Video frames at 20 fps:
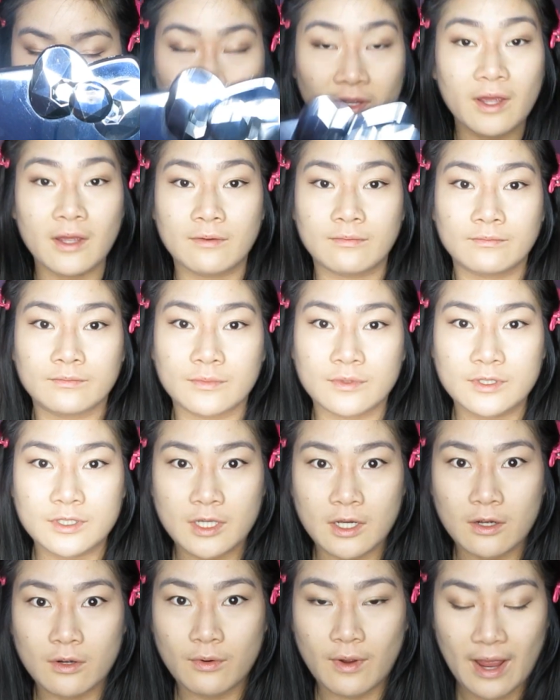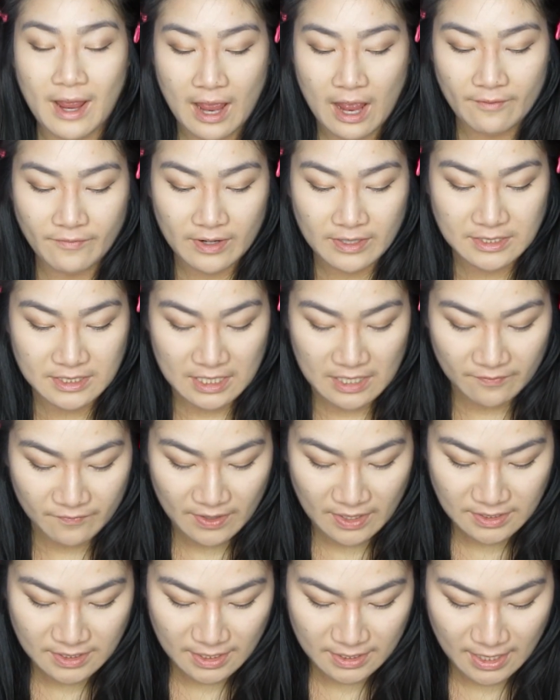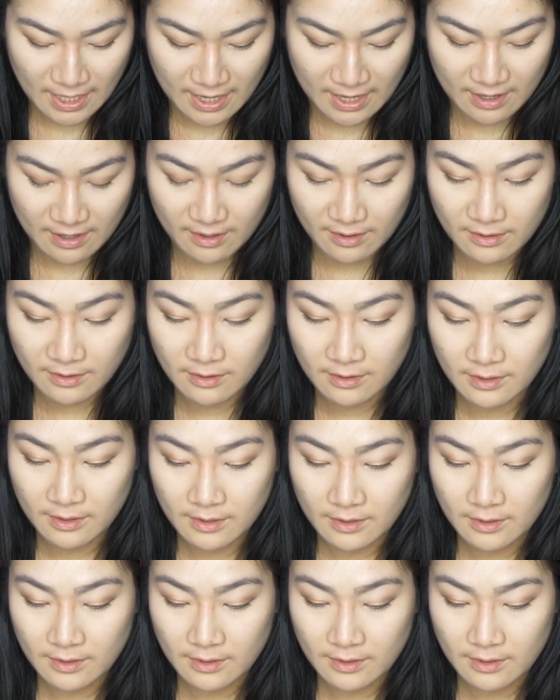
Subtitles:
Okay, so I have it as even as I can.